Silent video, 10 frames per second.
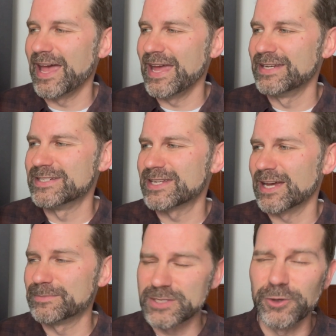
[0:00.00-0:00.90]
And
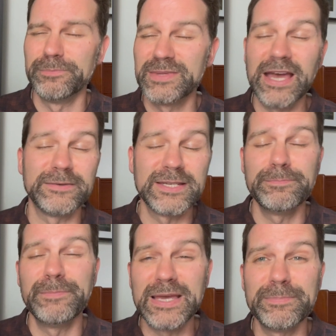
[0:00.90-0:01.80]
um, so, yeah, it did
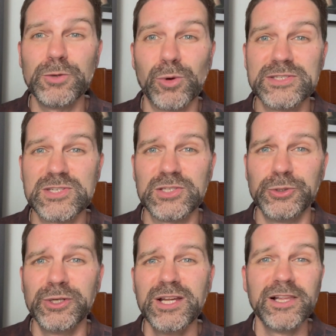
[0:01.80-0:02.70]
make me want
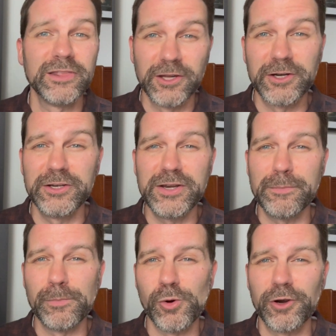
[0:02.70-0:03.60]
to learn
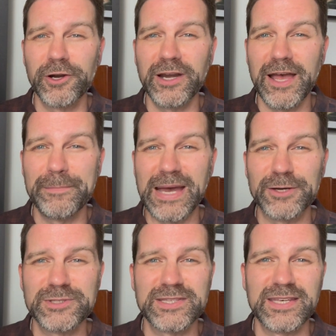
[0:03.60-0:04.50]
more
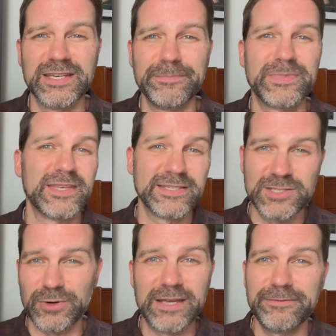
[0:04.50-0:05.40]
about the, the
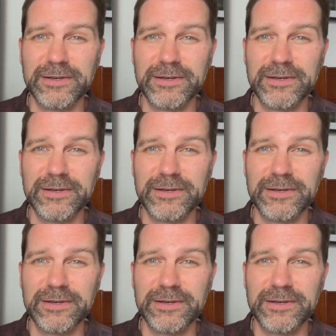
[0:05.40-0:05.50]
strife